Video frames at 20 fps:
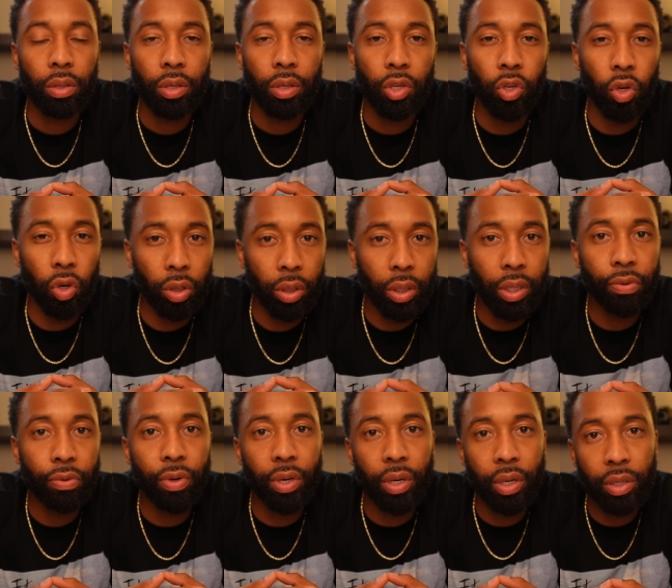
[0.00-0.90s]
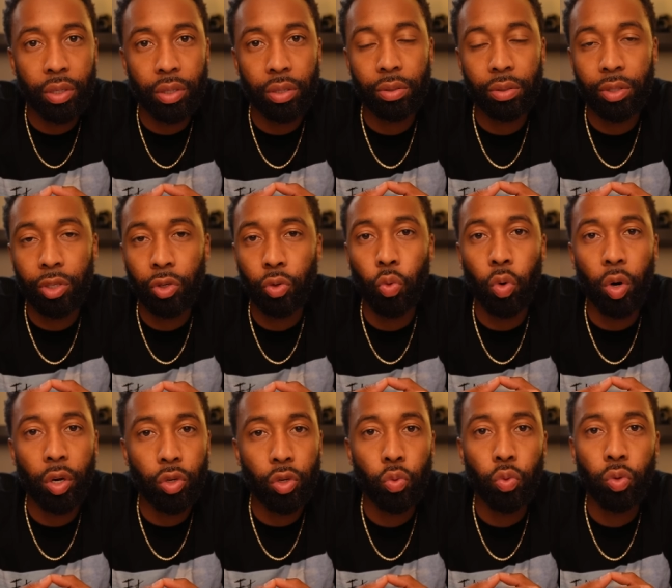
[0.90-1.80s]
you're leaving this, you
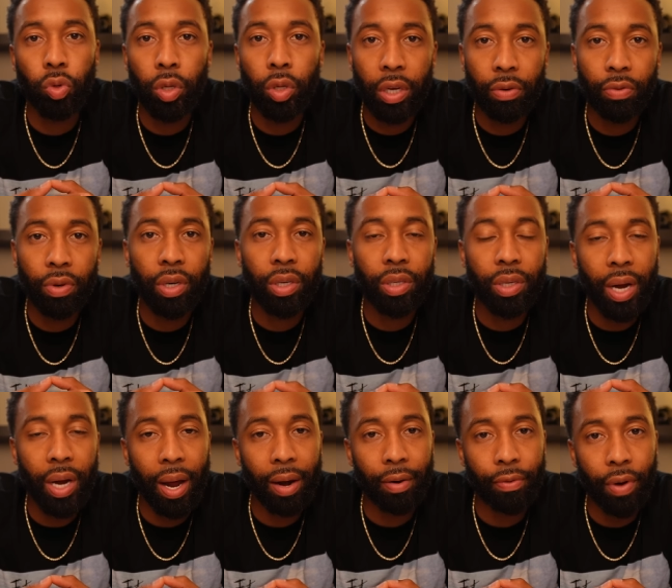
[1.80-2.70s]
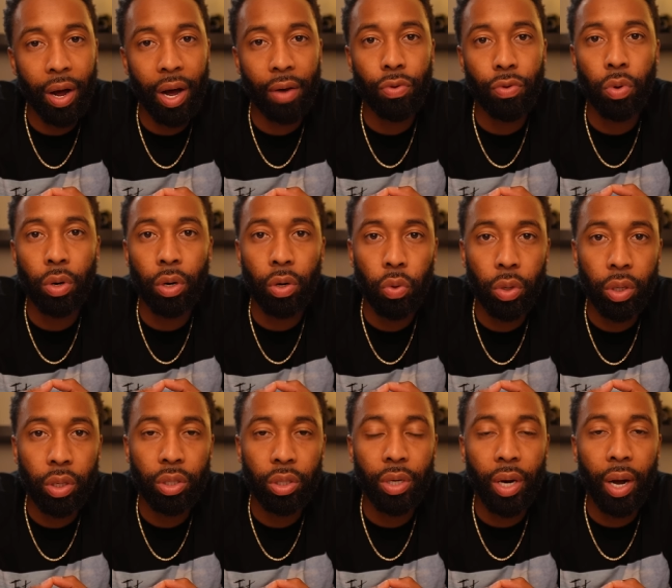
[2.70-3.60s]
want you leaving this nine to five, you want to
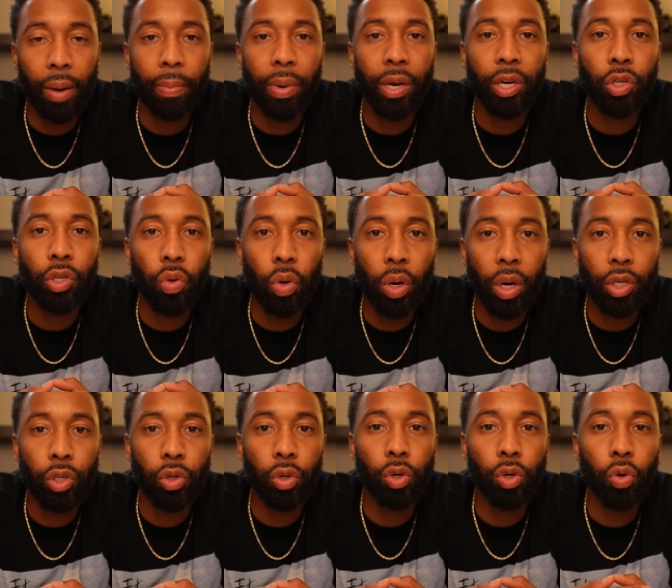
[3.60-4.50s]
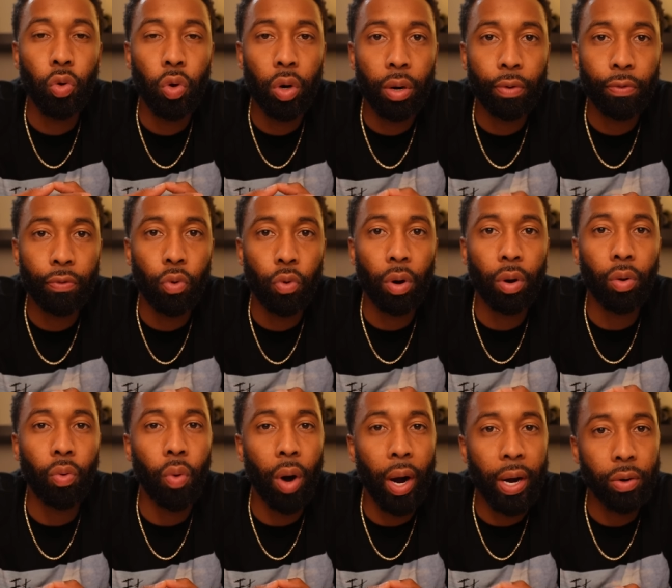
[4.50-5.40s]
quit this job, make sure that you're doing it for the
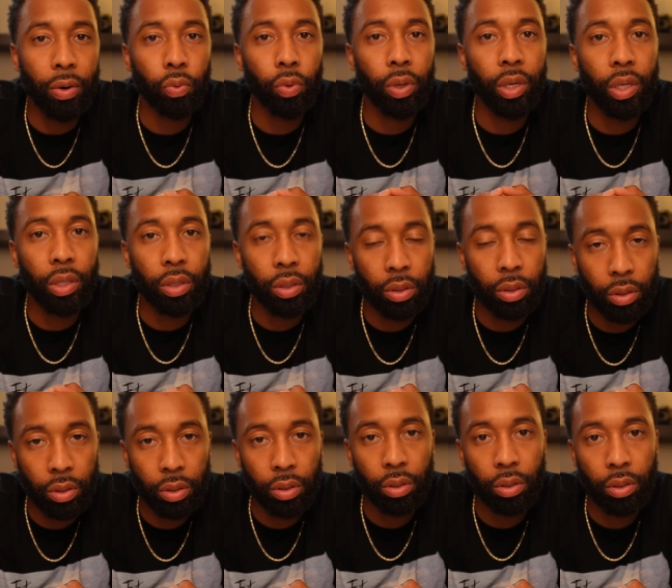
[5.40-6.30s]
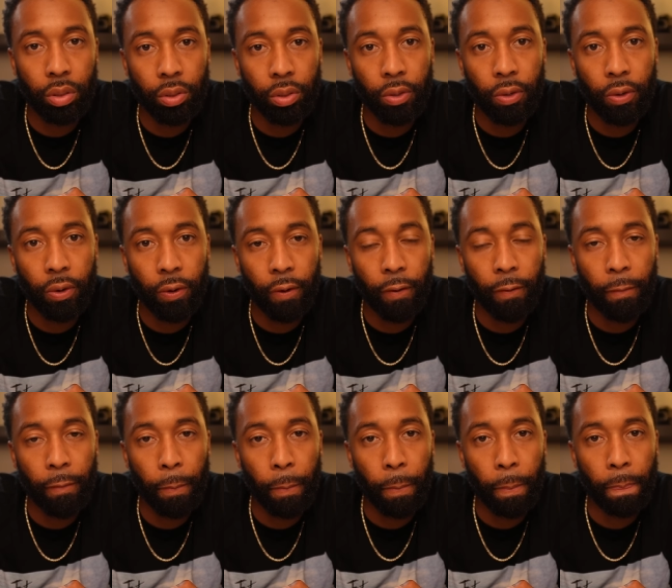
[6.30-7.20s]
right reasons.
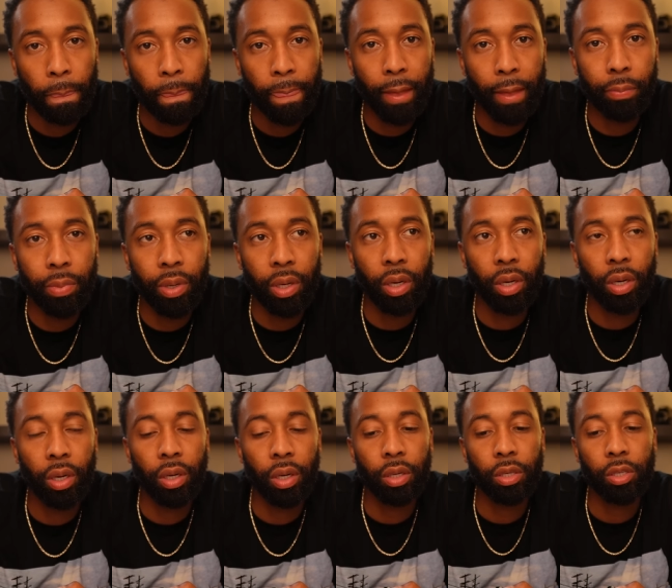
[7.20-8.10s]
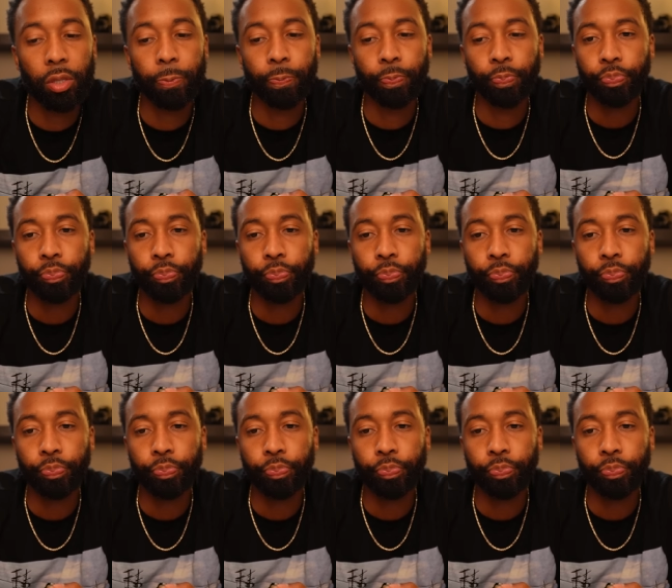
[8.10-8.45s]
Because